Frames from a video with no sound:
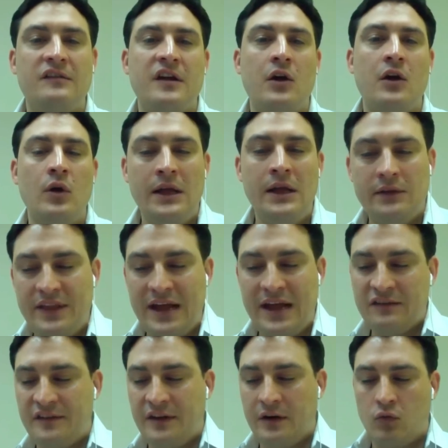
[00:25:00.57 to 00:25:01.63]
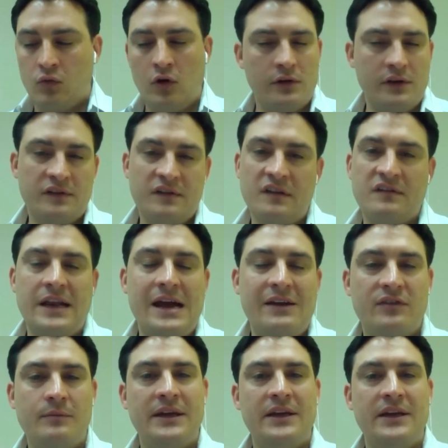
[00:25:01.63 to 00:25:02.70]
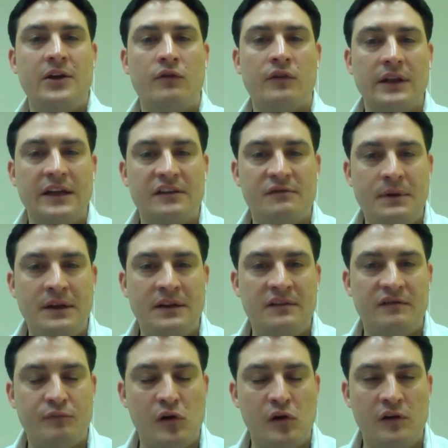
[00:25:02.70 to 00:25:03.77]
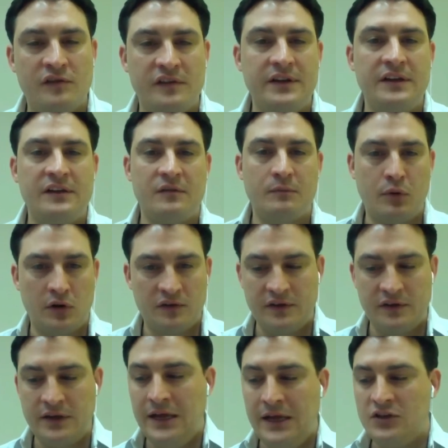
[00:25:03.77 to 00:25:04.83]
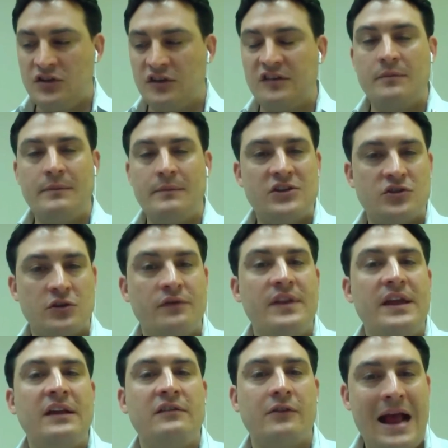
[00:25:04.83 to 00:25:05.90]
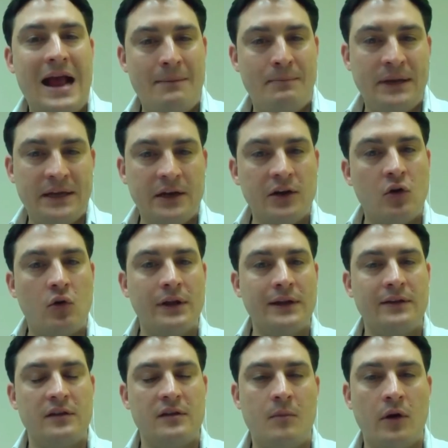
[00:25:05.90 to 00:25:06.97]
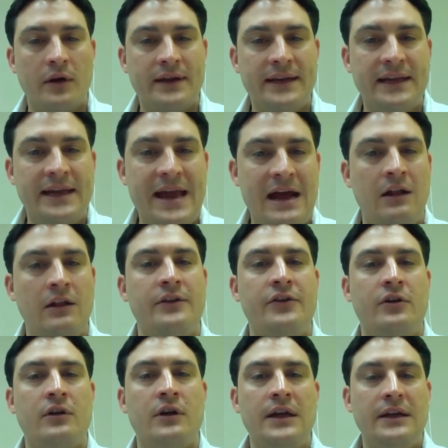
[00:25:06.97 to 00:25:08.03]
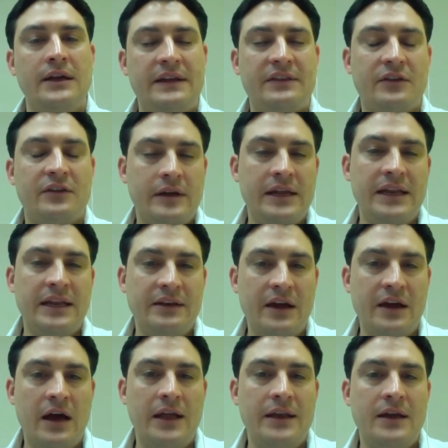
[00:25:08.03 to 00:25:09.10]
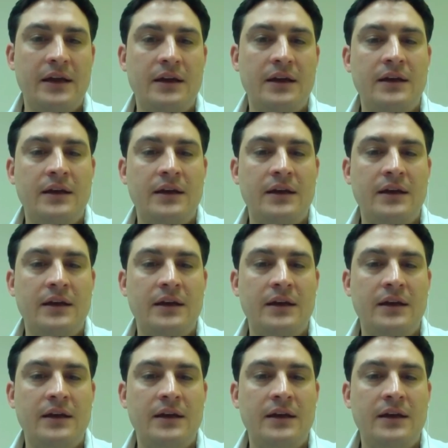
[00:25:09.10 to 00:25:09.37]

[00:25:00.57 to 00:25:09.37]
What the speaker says: So that's their role. This doesn't have to be an overly expensive person. It's a person just to make sure things are happening according to the marketing calendar and that they're getting done.